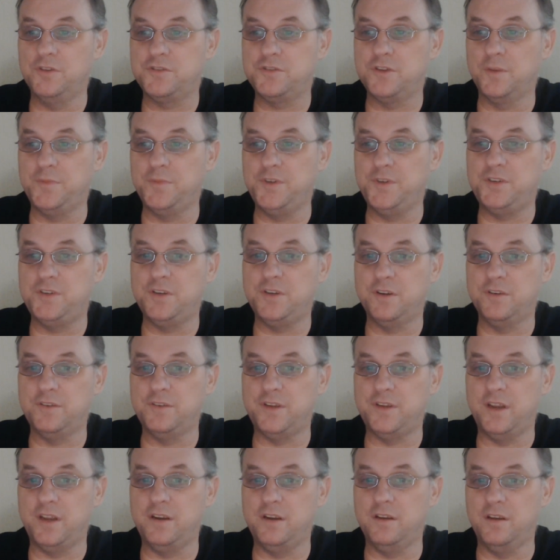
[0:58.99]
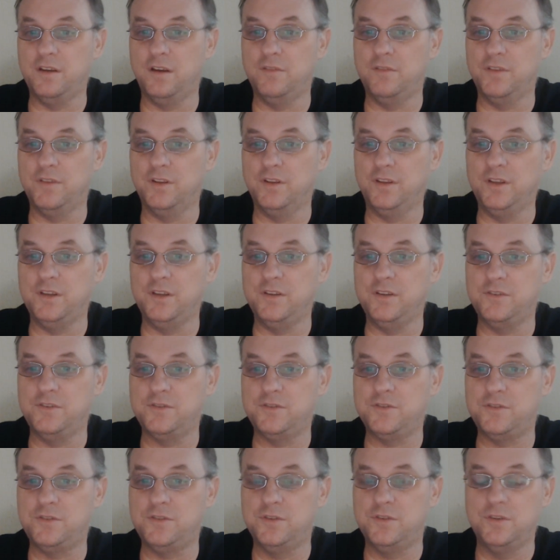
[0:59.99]
company shared data of at
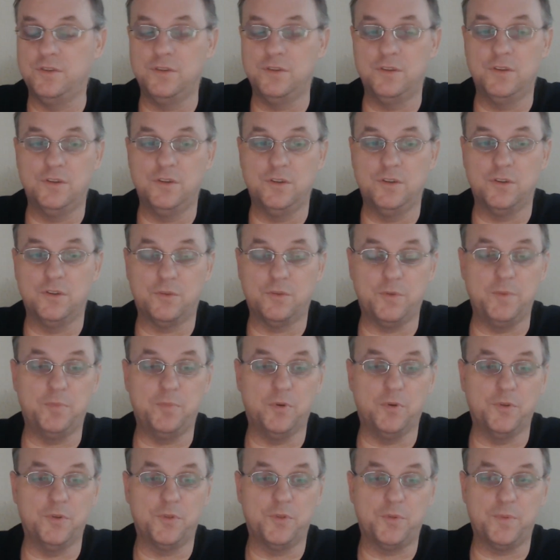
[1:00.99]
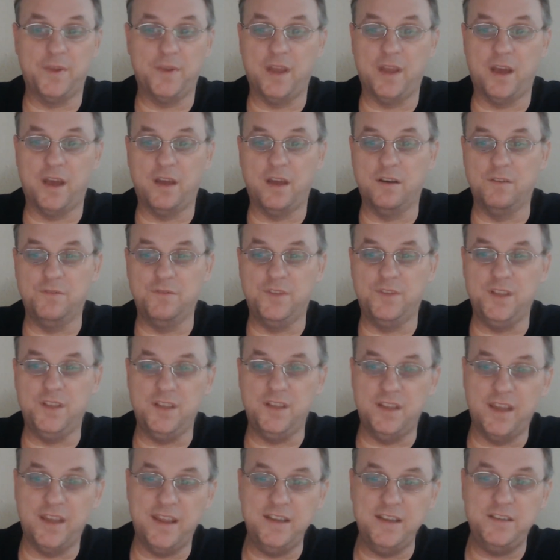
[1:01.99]
least 3.3 out of the
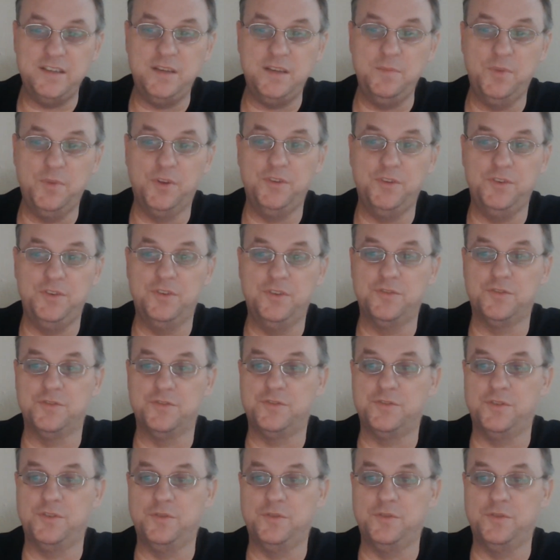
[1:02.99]
18 million users in